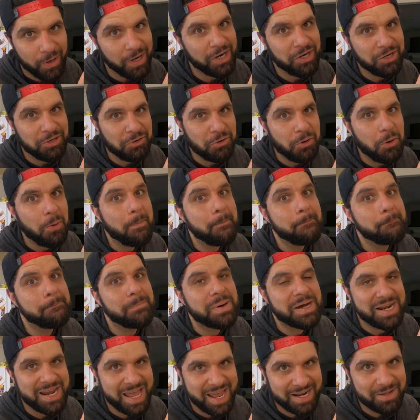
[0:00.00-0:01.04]
we're gonna do
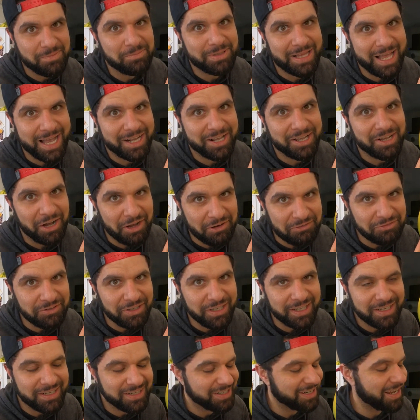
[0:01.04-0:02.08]
Banana Black
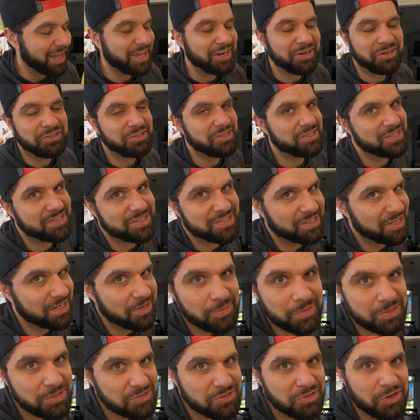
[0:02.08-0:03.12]
coffee. This is gonna
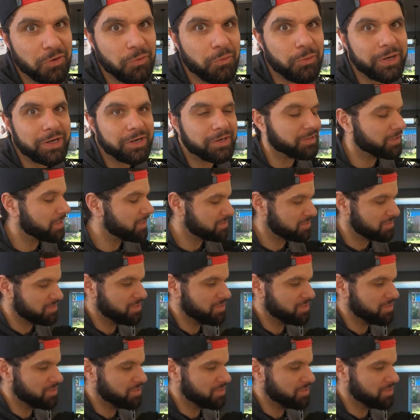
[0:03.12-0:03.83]
be so weird.